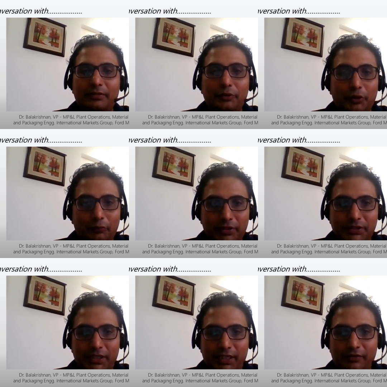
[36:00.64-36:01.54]

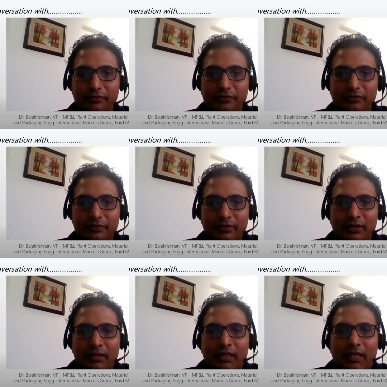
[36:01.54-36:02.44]
universities,
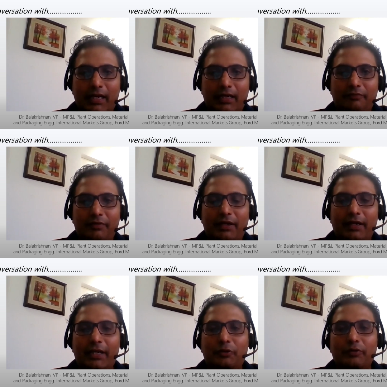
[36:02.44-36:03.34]
and we
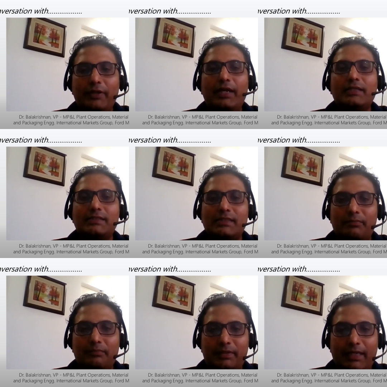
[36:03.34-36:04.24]
try to get
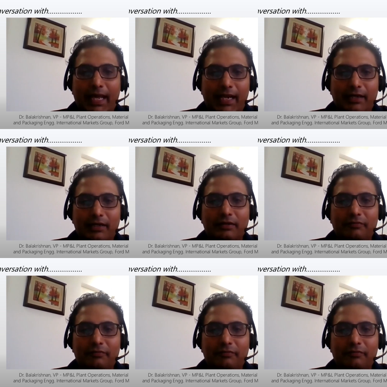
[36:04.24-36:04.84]
some talent